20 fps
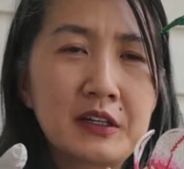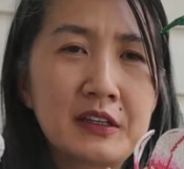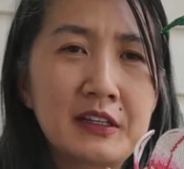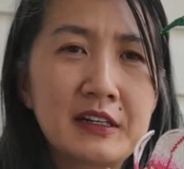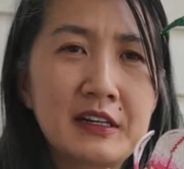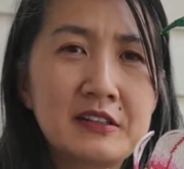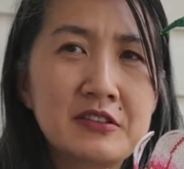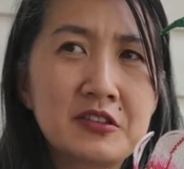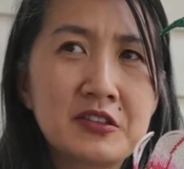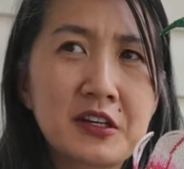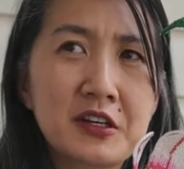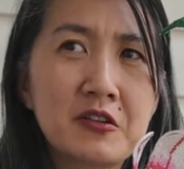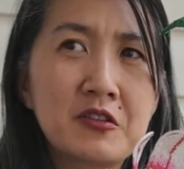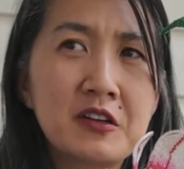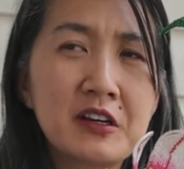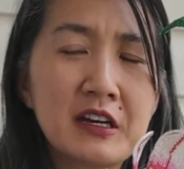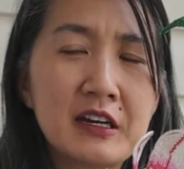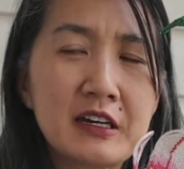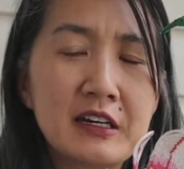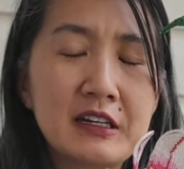I just like
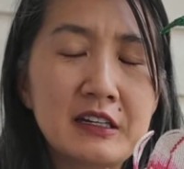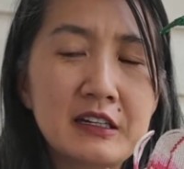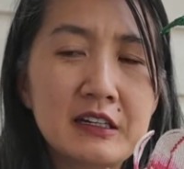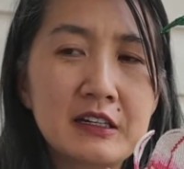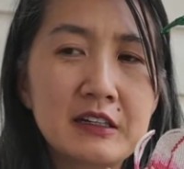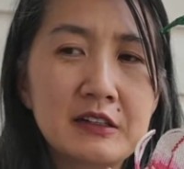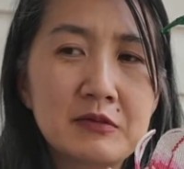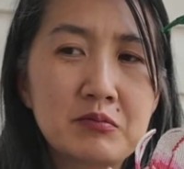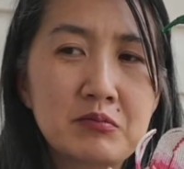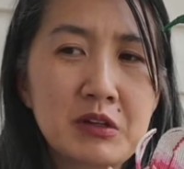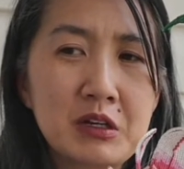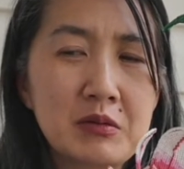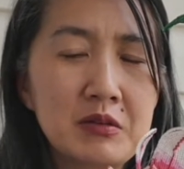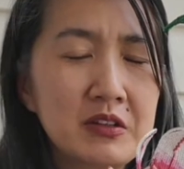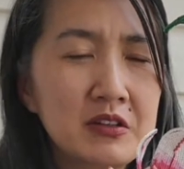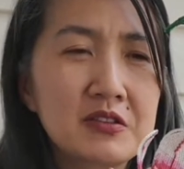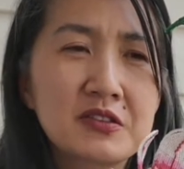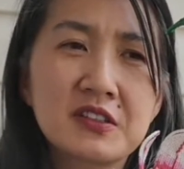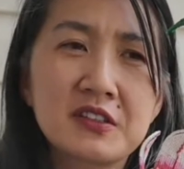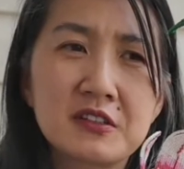okay, maybe
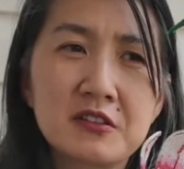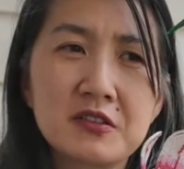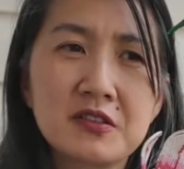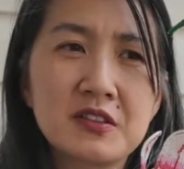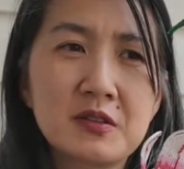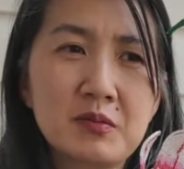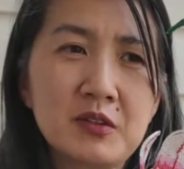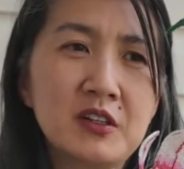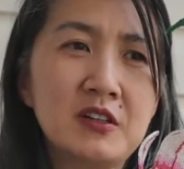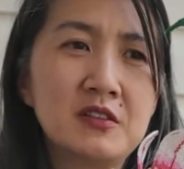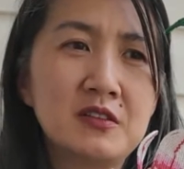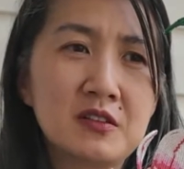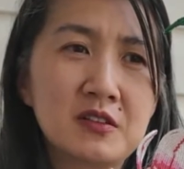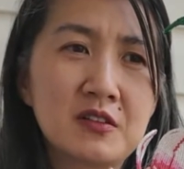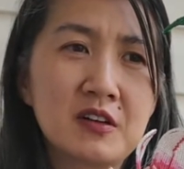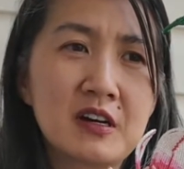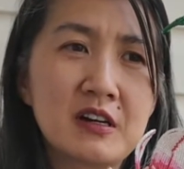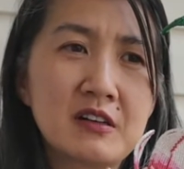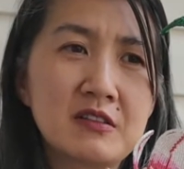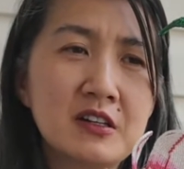there's still something
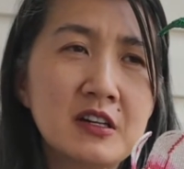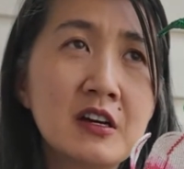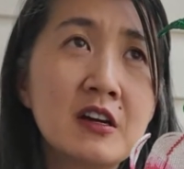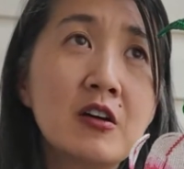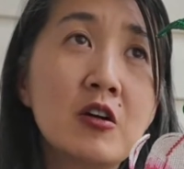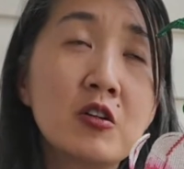underground.